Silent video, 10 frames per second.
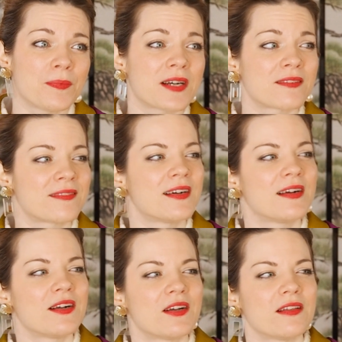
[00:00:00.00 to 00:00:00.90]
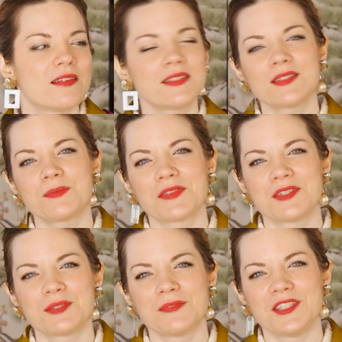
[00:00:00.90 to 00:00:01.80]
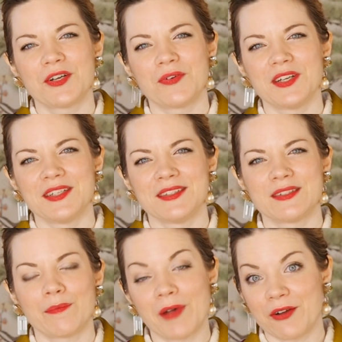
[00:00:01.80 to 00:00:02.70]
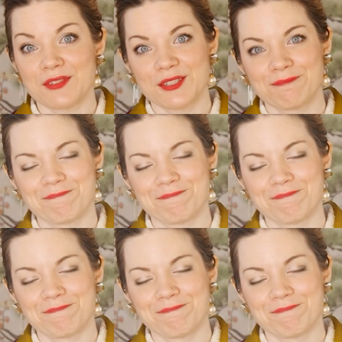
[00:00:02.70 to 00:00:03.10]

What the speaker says: Well, this is what this video is about.